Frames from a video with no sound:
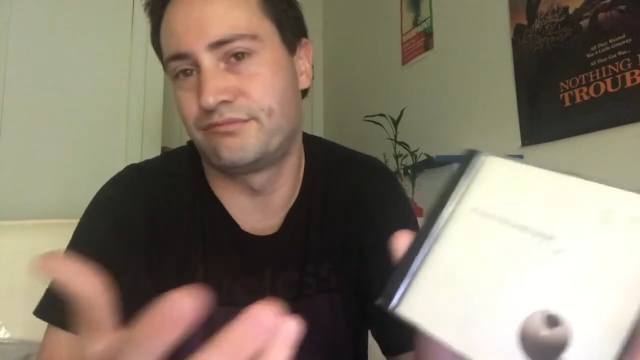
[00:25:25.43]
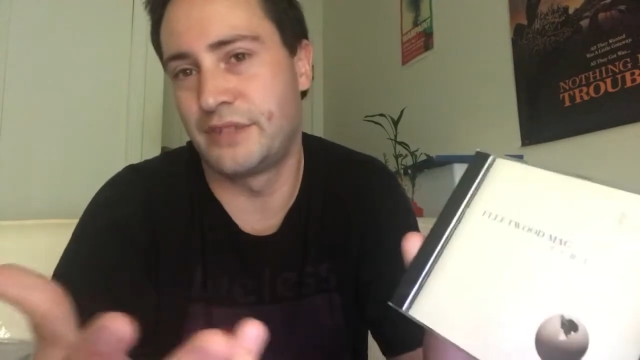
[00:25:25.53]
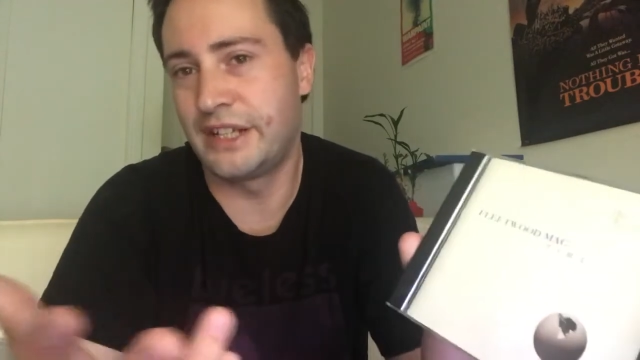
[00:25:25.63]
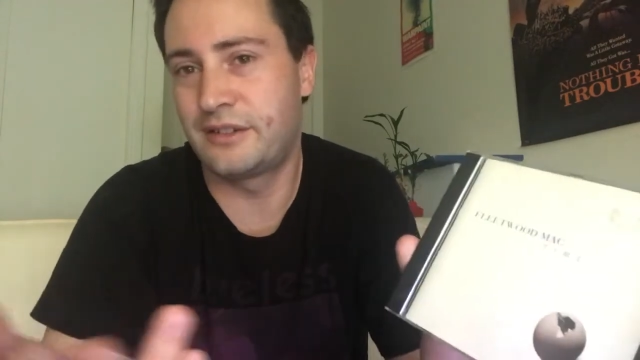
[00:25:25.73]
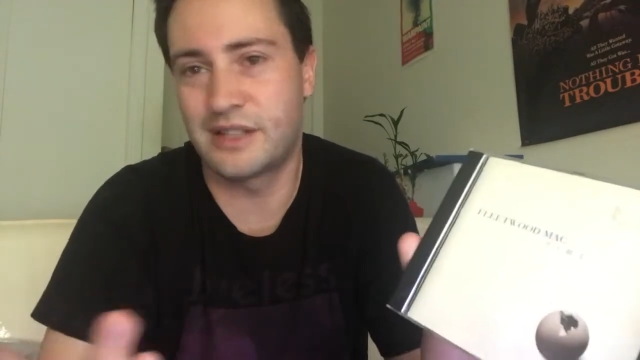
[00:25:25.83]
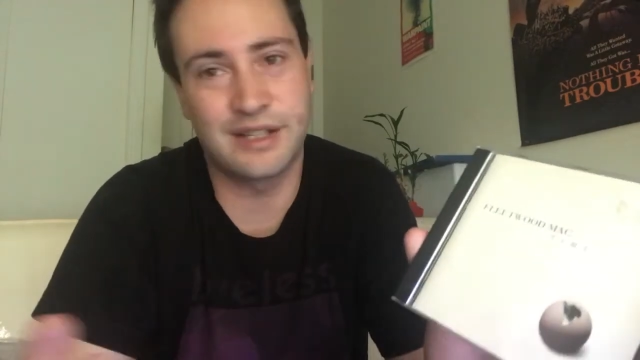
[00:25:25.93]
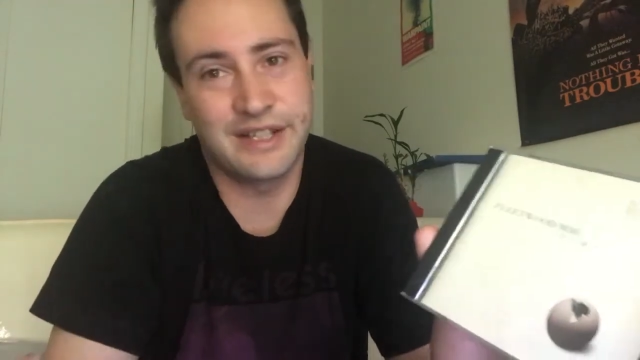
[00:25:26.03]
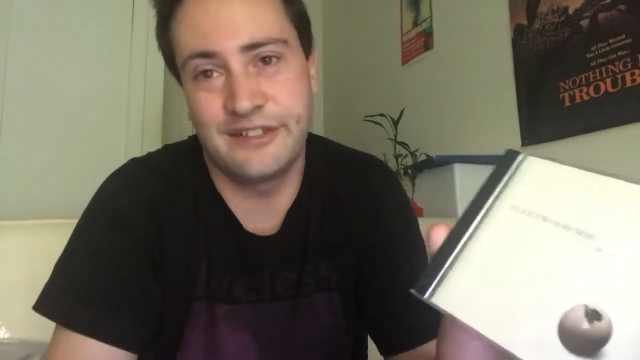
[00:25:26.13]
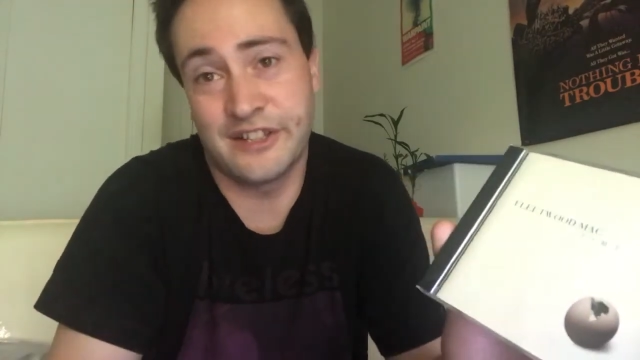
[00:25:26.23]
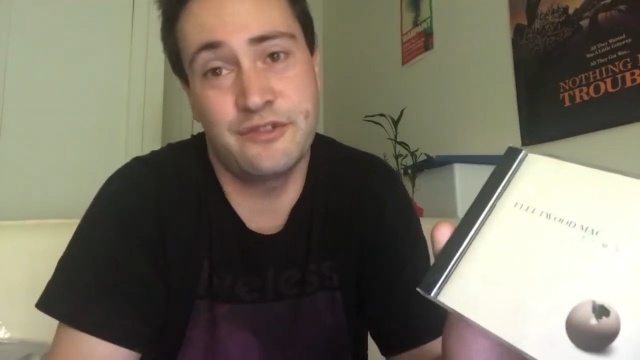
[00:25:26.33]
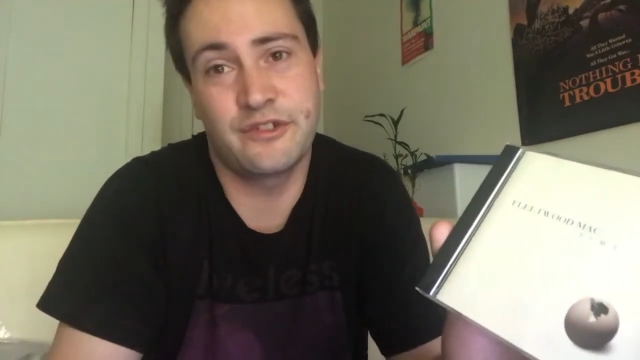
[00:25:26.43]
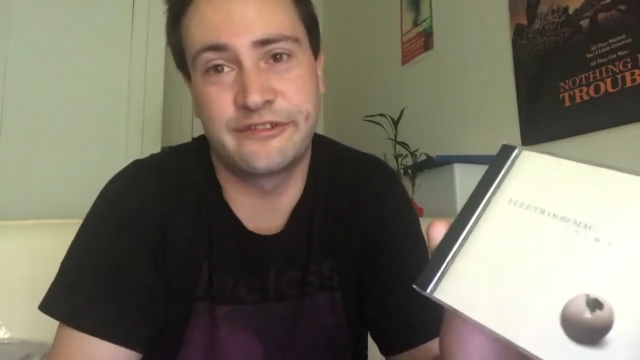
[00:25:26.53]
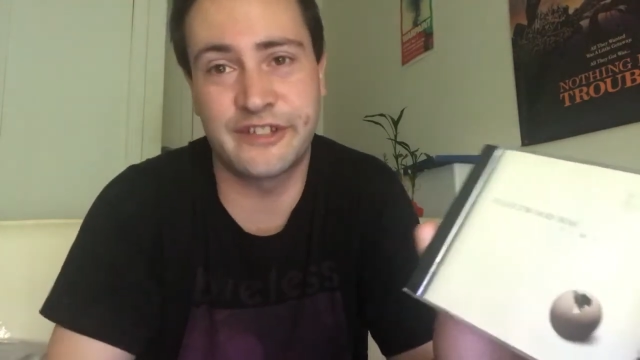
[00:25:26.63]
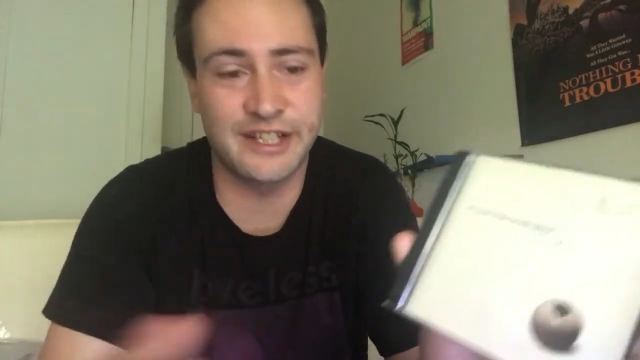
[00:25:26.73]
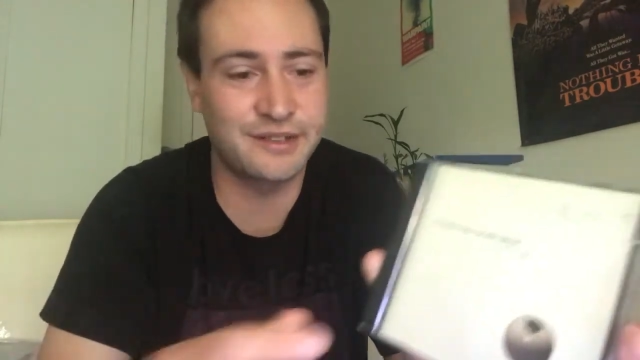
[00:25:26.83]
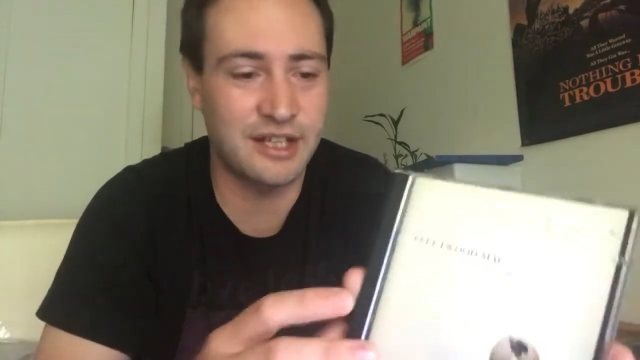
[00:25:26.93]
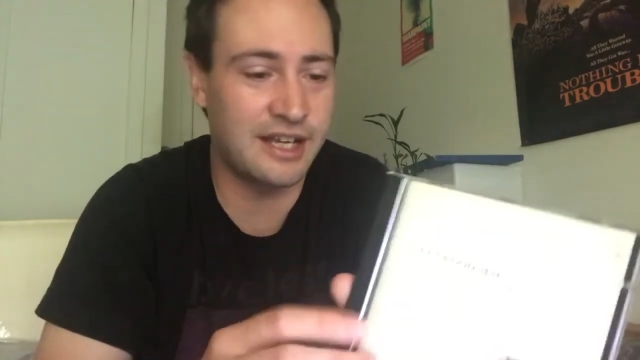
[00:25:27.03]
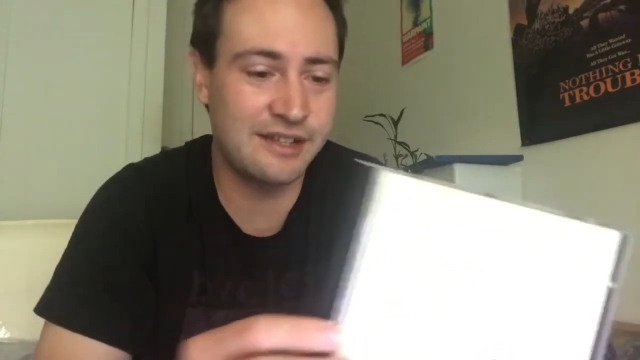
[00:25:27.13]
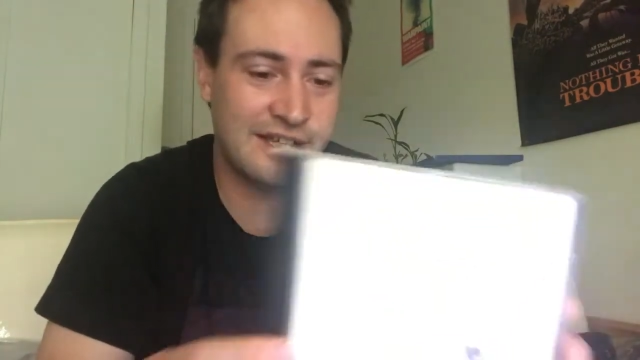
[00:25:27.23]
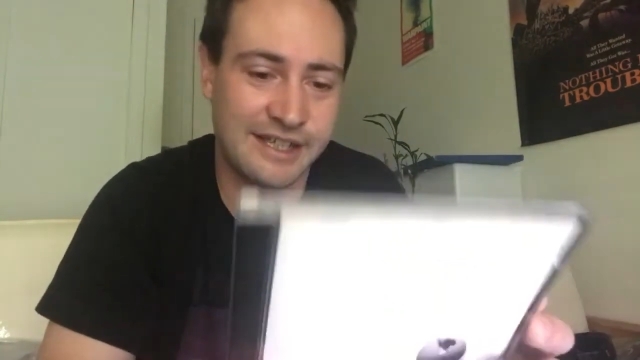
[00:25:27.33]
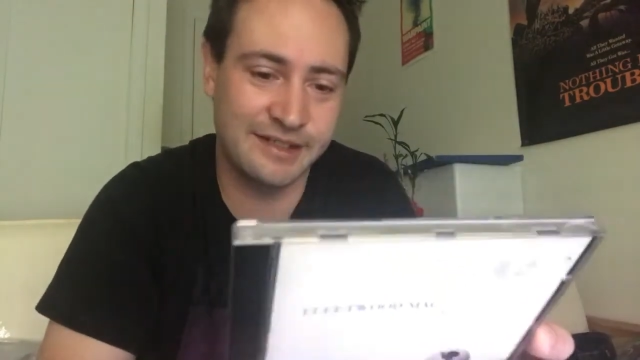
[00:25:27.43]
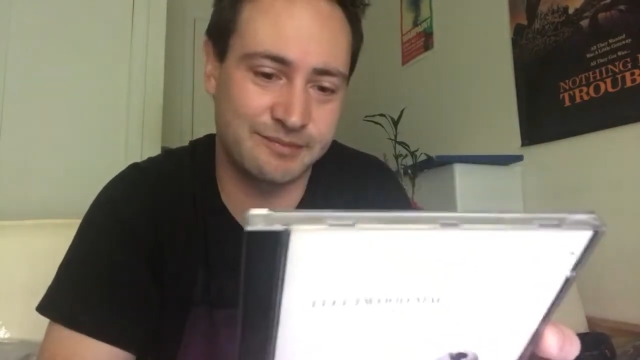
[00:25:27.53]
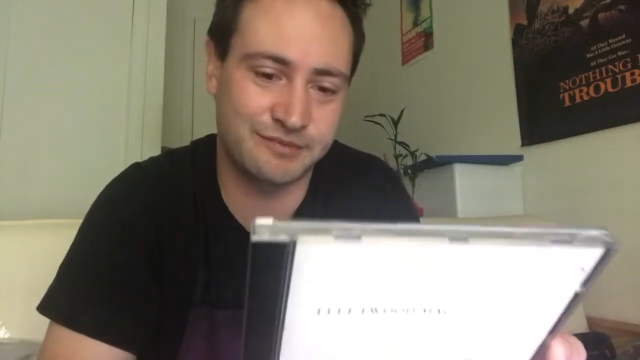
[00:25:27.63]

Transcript: It's interesting. I like it.